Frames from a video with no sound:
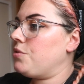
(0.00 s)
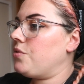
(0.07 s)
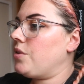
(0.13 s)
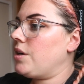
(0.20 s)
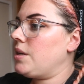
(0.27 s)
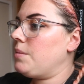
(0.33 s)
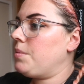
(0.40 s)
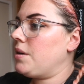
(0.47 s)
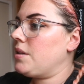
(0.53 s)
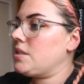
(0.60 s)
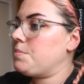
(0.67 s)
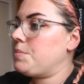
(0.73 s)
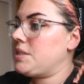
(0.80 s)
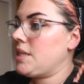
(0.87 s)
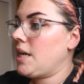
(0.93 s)
provided by
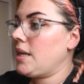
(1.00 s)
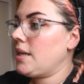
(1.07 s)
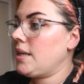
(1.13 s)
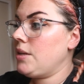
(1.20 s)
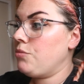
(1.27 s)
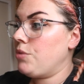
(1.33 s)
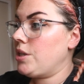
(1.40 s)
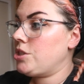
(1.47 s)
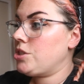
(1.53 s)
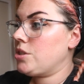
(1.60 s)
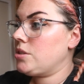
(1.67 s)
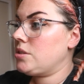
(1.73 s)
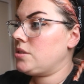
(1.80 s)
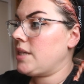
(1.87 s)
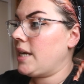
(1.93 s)
this botanically rich
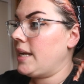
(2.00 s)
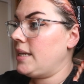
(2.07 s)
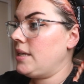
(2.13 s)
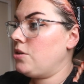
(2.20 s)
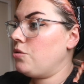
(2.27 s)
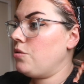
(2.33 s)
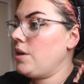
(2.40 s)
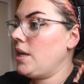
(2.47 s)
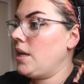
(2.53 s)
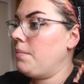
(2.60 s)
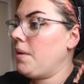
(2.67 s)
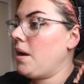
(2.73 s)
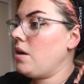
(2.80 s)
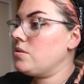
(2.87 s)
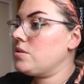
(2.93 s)
daily
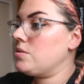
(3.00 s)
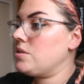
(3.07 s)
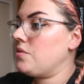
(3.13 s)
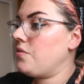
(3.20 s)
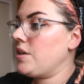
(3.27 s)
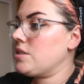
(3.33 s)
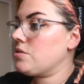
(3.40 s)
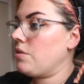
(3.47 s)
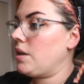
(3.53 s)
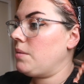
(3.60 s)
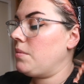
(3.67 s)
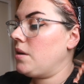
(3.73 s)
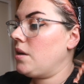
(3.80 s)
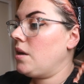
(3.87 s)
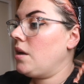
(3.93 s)
cream. Oh, so it's a face
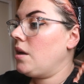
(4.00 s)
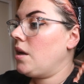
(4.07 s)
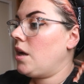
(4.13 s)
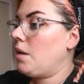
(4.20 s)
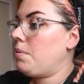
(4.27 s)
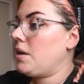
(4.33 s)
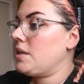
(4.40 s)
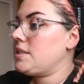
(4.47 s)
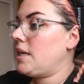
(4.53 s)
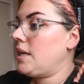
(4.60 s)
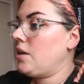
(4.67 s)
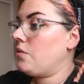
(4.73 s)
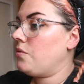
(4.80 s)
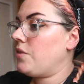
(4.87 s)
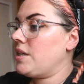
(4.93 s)
cream. Apply
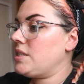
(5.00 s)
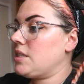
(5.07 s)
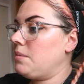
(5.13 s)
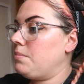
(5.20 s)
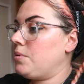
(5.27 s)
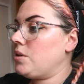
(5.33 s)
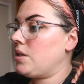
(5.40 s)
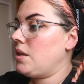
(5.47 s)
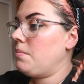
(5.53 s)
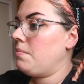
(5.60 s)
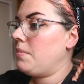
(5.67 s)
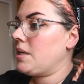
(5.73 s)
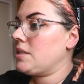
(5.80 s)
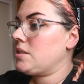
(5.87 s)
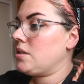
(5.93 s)
daily on face and body.
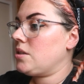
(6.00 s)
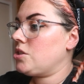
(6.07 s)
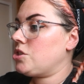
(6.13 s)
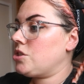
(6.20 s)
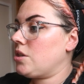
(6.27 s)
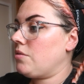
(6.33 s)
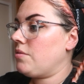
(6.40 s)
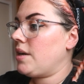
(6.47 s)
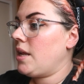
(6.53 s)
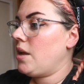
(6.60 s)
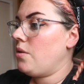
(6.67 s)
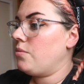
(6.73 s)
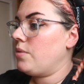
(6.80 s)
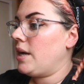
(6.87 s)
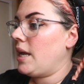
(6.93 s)
Massage
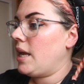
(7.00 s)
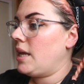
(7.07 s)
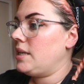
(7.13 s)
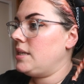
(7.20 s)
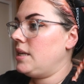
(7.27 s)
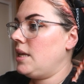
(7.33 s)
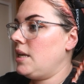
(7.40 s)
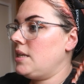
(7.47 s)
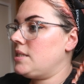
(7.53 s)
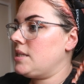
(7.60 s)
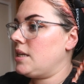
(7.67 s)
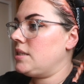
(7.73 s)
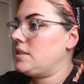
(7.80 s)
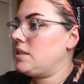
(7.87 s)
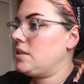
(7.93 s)
thoroughly where
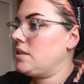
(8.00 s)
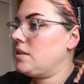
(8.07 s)
needed.